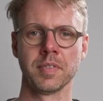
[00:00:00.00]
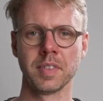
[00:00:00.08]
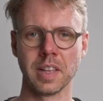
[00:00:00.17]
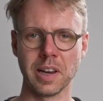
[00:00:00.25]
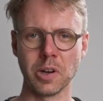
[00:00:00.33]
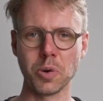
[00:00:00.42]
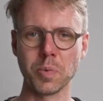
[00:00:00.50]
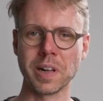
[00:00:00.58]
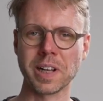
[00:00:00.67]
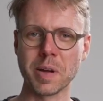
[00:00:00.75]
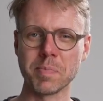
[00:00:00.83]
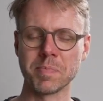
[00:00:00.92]
Hello,
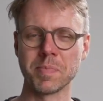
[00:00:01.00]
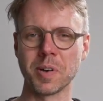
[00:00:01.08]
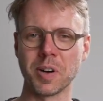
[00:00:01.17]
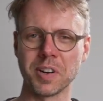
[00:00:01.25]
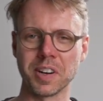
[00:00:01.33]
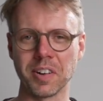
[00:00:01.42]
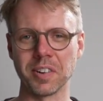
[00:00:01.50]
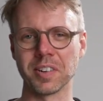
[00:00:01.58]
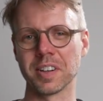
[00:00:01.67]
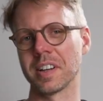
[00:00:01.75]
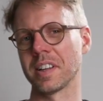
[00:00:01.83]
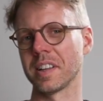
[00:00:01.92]
welcome on our
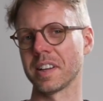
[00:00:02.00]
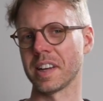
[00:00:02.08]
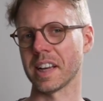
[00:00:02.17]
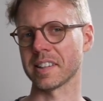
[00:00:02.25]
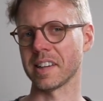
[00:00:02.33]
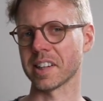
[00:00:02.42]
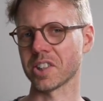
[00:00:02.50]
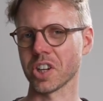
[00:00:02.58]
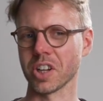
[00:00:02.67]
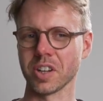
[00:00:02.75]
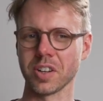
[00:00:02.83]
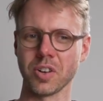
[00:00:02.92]
next
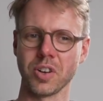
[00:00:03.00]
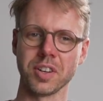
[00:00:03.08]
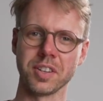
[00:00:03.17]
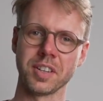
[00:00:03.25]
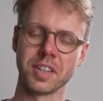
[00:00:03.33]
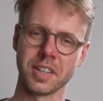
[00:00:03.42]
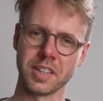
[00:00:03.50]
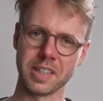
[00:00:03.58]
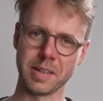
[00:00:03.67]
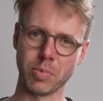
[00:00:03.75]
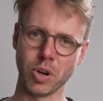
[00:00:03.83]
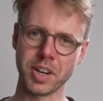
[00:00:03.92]
lecture on
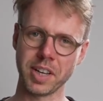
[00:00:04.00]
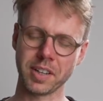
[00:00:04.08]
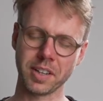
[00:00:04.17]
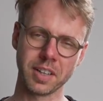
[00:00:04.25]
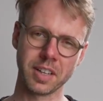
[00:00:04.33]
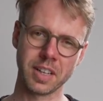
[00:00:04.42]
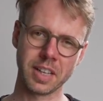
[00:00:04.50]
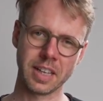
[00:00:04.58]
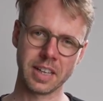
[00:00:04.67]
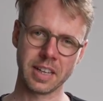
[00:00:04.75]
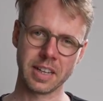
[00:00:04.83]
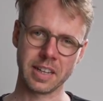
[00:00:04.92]
deep learning.
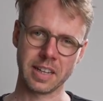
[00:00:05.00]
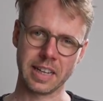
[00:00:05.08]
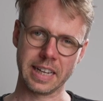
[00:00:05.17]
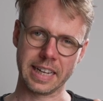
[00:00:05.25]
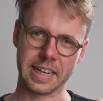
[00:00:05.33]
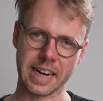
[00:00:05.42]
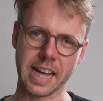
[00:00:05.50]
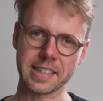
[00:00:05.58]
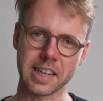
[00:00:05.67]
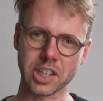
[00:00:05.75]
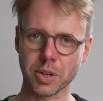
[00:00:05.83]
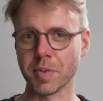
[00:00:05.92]
In the last
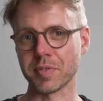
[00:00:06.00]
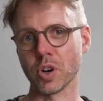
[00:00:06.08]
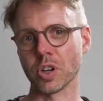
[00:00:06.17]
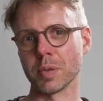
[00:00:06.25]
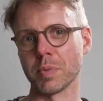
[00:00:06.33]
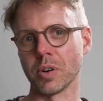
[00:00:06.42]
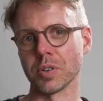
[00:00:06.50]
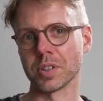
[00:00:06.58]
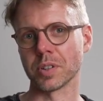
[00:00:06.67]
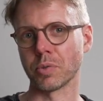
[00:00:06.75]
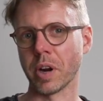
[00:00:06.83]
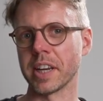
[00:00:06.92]
lecture, we've talked about
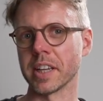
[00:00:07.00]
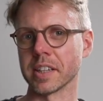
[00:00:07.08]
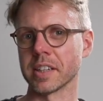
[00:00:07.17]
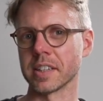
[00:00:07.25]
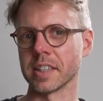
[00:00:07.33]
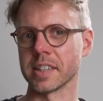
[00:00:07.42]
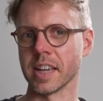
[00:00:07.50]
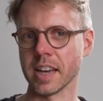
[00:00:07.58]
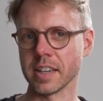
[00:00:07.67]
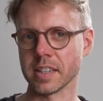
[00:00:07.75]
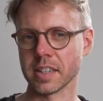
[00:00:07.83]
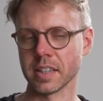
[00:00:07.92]
gradient
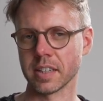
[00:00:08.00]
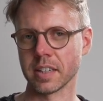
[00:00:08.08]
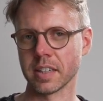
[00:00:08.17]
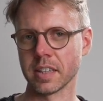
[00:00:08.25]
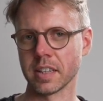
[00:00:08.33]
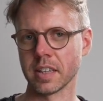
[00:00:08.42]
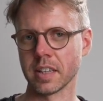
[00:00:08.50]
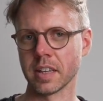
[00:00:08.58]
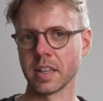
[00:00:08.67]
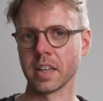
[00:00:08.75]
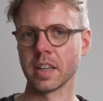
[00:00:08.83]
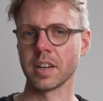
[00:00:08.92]
descent.
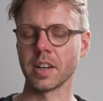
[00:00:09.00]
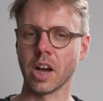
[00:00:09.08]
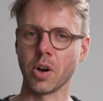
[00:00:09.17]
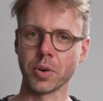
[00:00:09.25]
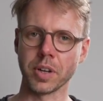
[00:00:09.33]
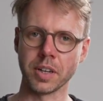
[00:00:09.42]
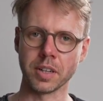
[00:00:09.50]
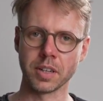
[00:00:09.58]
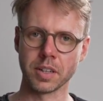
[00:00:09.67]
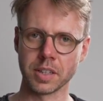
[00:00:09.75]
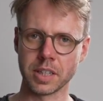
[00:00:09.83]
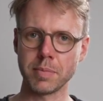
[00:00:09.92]
Now in
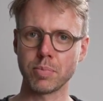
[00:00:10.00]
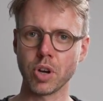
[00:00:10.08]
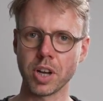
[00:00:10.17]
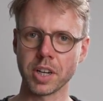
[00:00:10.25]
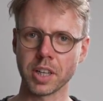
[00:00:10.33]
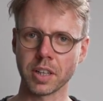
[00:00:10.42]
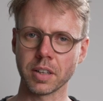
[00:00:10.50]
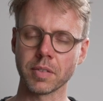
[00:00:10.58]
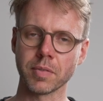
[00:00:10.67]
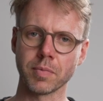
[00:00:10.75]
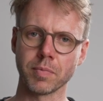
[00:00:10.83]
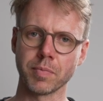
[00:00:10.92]
deep learning,
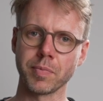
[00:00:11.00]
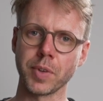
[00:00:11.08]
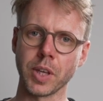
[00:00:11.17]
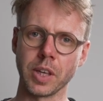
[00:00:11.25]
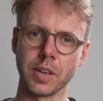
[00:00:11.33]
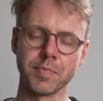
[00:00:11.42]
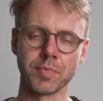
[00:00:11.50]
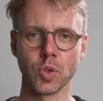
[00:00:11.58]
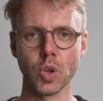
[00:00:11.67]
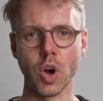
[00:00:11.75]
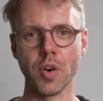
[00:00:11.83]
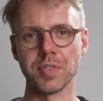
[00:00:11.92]
we
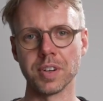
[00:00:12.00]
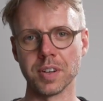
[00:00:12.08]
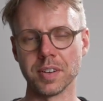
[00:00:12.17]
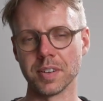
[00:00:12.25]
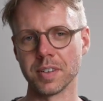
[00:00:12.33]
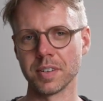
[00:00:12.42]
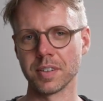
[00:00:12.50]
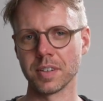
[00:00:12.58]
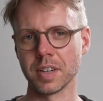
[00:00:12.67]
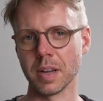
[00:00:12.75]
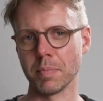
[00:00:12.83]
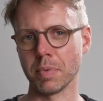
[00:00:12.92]
often
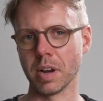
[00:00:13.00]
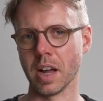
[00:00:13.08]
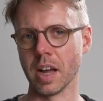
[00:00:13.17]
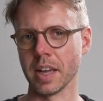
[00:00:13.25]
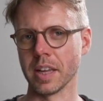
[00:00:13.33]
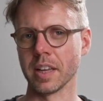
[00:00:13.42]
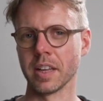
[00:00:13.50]
apply